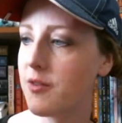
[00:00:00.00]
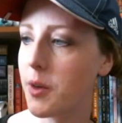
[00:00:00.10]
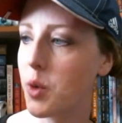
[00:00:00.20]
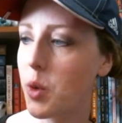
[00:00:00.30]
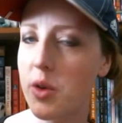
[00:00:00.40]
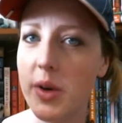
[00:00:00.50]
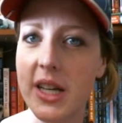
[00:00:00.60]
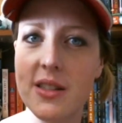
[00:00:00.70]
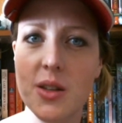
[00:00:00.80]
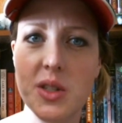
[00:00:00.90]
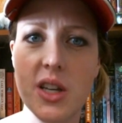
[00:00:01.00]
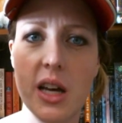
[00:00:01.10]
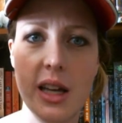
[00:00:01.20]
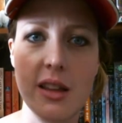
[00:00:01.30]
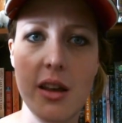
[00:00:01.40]
Lord of the Rings. So it's
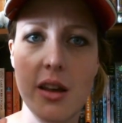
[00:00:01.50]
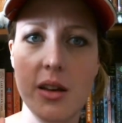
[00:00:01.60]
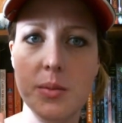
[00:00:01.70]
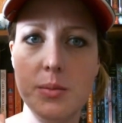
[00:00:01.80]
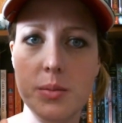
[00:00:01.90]
got like the